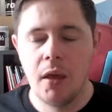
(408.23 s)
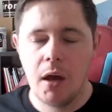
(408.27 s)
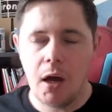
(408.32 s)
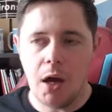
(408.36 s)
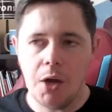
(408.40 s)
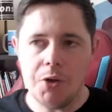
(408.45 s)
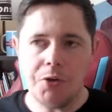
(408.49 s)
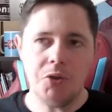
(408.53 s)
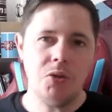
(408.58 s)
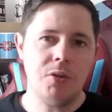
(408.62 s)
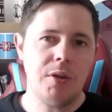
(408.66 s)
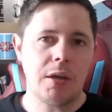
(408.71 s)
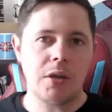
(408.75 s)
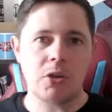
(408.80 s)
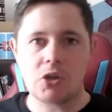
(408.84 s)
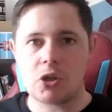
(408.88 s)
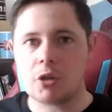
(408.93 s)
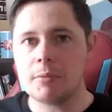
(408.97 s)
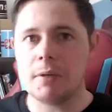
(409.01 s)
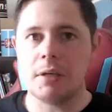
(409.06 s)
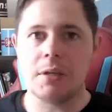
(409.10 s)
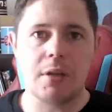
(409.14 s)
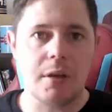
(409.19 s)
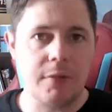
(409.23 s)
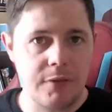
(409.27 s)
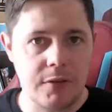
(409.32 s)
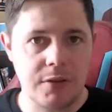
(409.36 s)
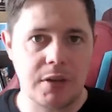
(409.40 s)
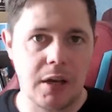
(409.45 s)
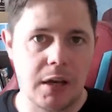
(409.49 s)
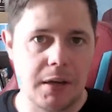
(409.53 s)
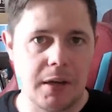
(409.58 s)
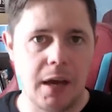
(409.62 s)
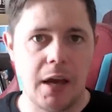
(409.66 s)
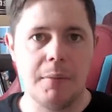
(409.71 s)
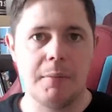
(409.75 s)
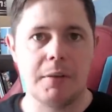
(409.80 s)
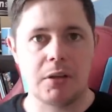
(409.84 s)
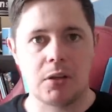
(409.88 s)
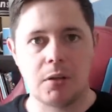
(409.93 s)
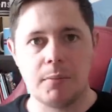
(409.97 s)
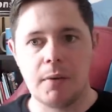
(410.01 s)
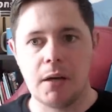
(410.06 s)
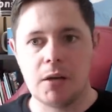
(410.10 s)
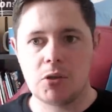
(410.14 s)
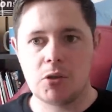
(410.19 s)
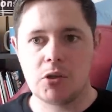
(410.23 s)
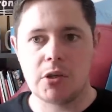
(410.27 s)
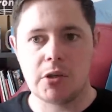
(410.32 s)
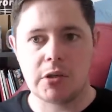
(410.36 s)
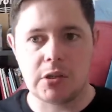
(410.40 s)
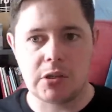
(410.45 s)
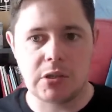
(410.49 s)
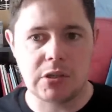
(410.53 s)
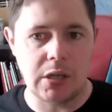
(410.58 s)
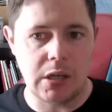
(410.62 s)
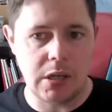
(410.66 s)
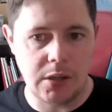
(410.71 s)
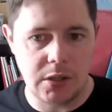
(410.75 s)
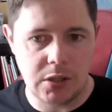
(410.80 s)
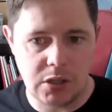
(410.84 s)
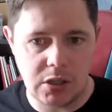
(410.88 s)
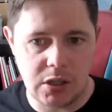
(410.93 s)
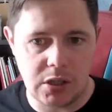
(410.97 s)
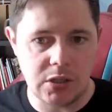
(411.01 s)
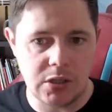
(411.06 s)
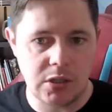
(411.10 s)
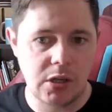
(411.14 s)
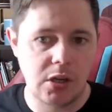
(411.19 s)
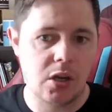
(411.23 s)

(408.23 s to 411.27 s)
I do think there's going to be a different dynamic to Manchester City this season,